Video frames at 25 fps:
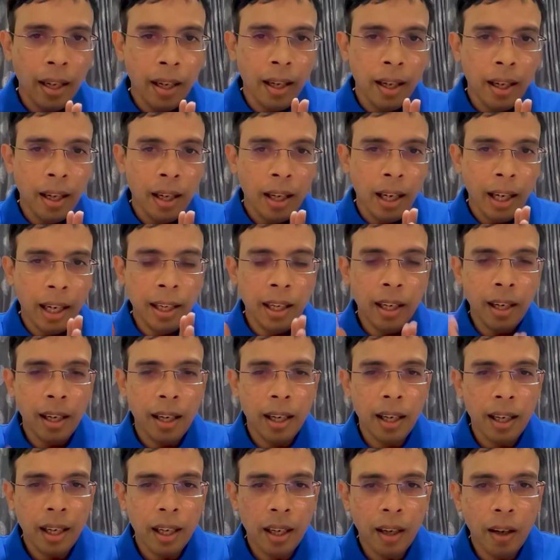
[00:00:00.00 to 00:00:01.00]
And
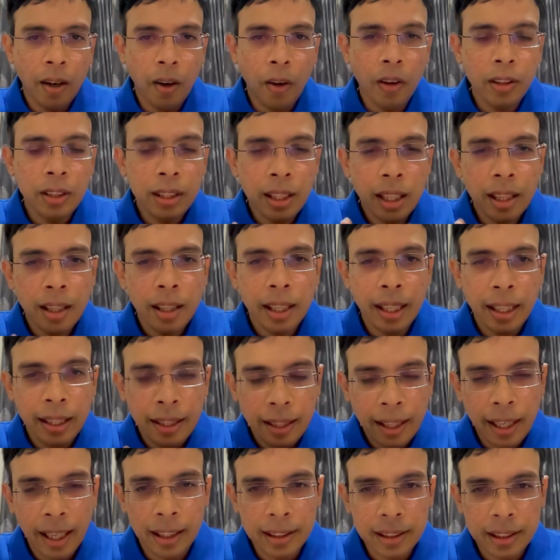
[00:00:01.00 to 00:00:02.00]
on the
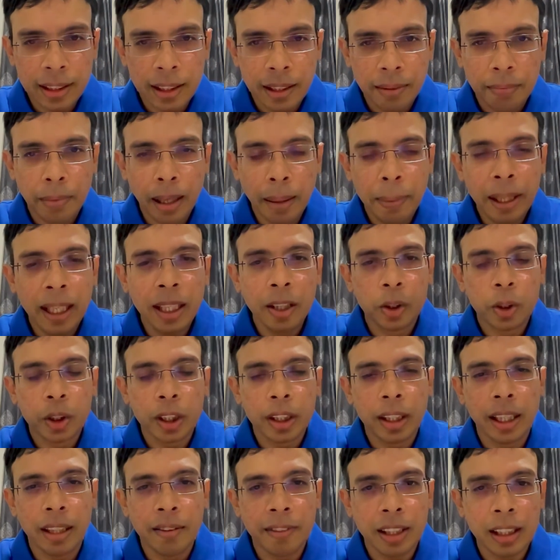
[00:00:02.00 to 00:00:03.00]
index, maybe you
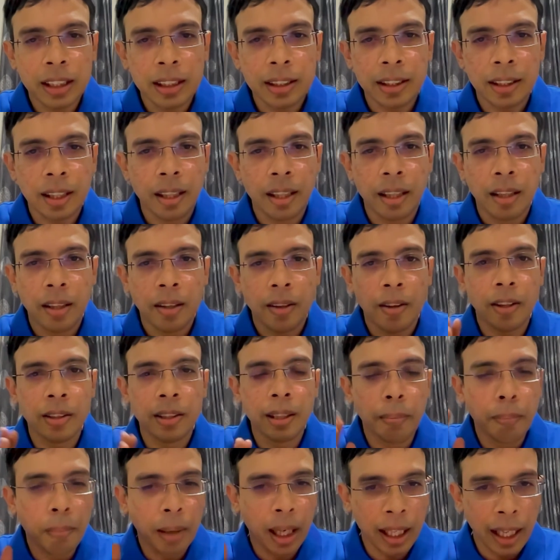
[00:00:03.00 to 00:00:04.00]
should invest on
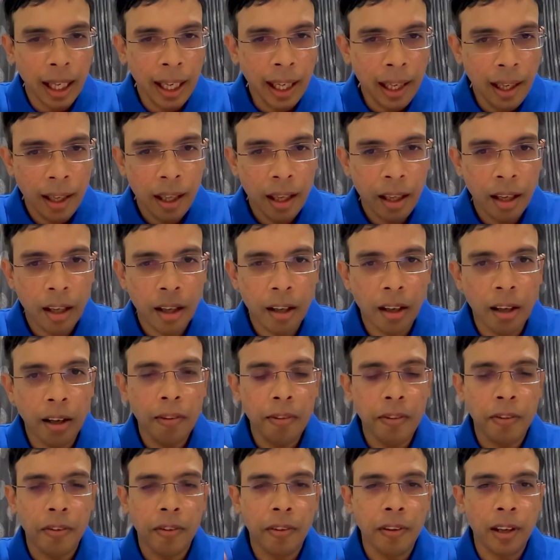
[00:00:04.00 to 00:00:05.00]
the Monday
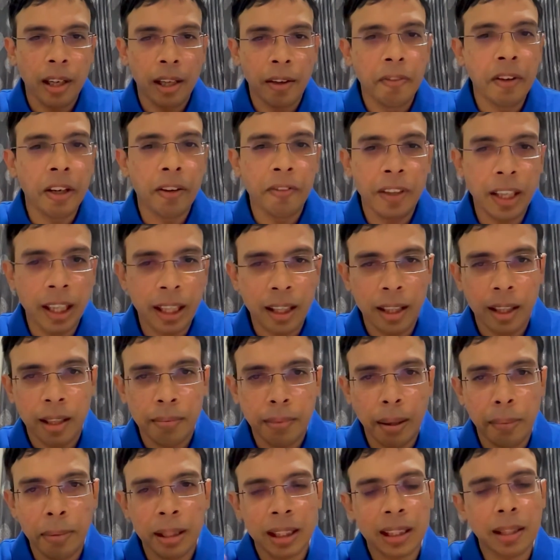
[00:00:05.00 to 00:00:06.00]
of every week,
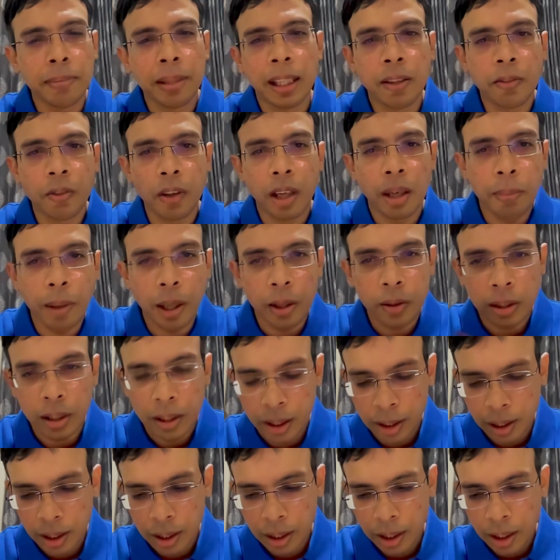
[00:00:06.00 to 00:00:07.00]
maybe some equal amount.
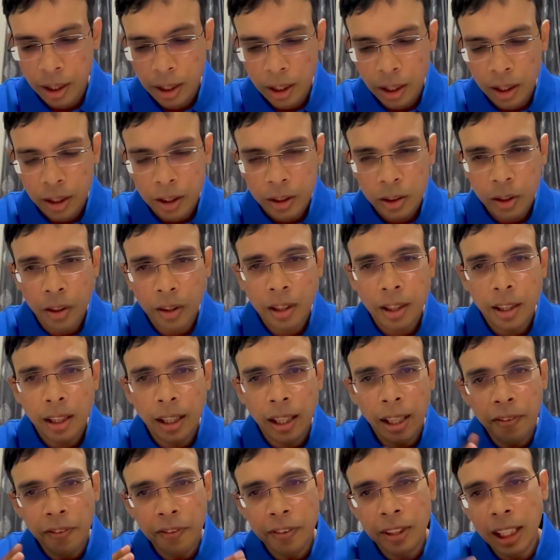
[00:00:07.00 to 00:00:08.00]
So
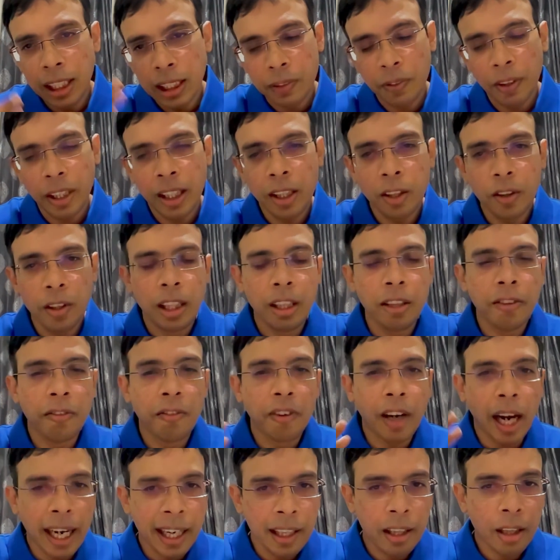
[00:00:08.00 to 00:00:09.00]
if this way you
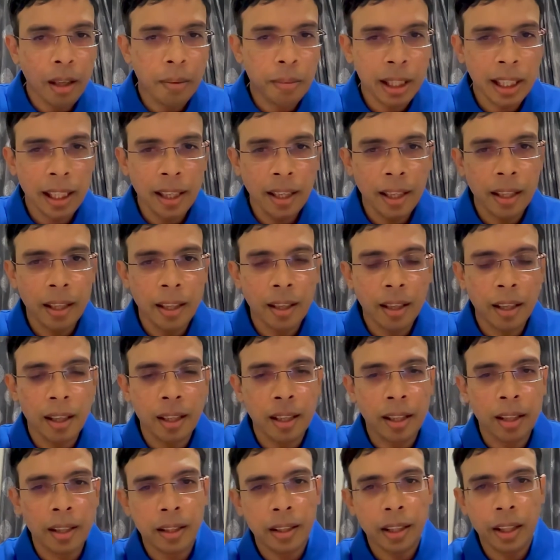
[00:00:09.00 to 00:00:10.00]
divide your money and
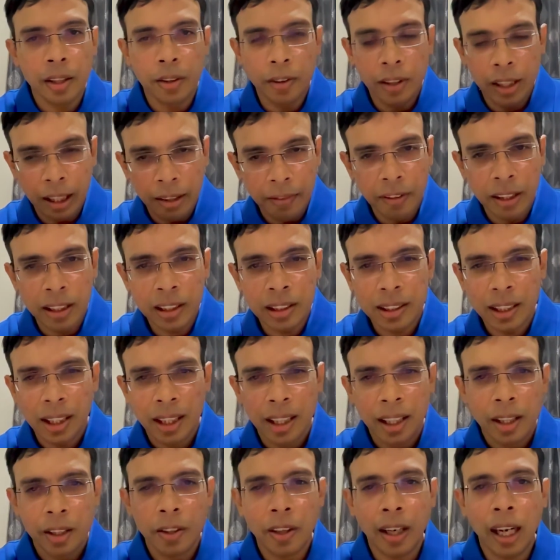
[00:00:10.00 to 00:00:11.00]
invest,
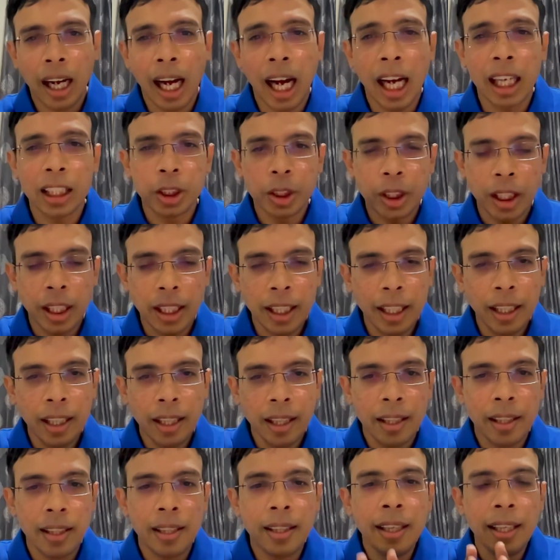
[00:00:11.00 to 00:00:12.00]
you are
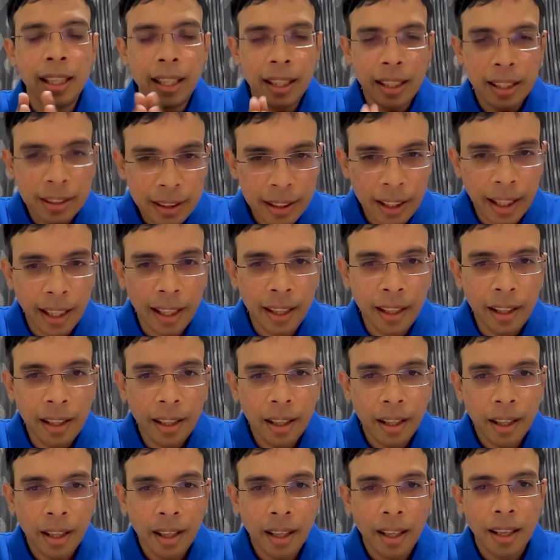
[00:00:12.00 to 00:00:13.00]
actually
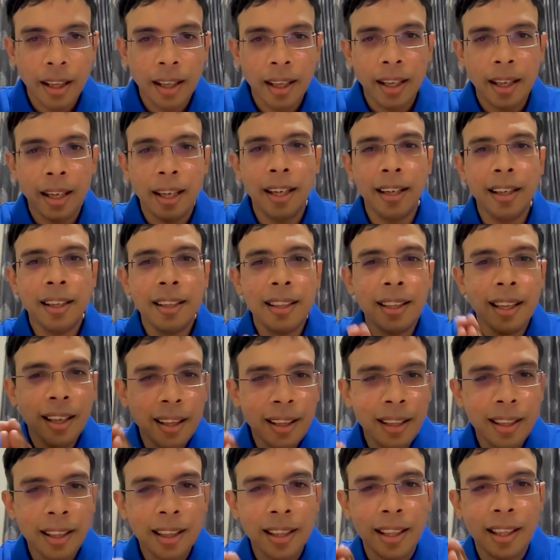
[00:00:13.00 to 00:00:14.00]
de-risking in the